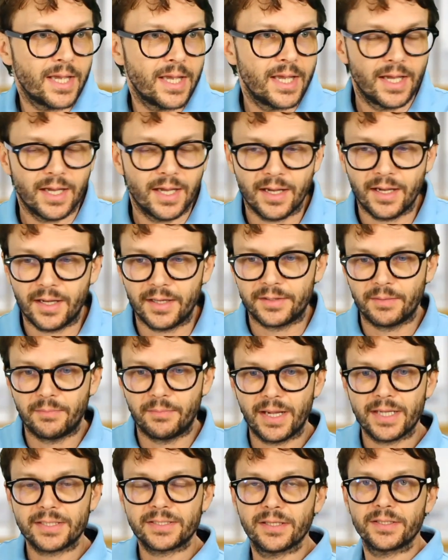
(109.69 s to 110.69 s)
The
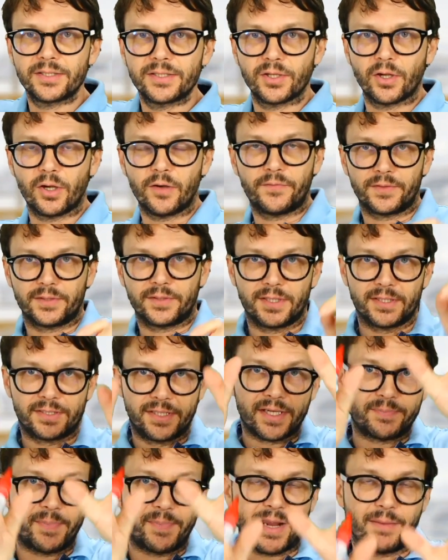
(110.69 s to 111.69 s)
muscles of the
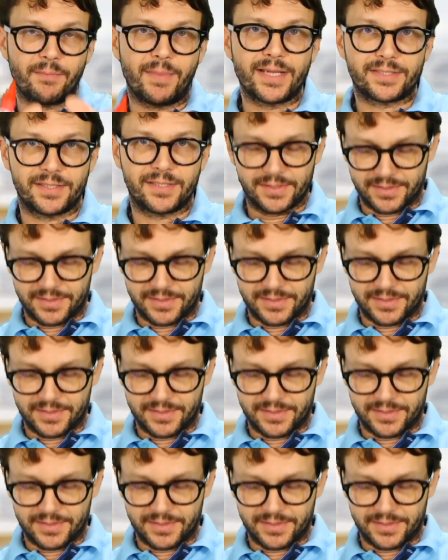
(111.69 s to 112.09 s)
six-pack muscles,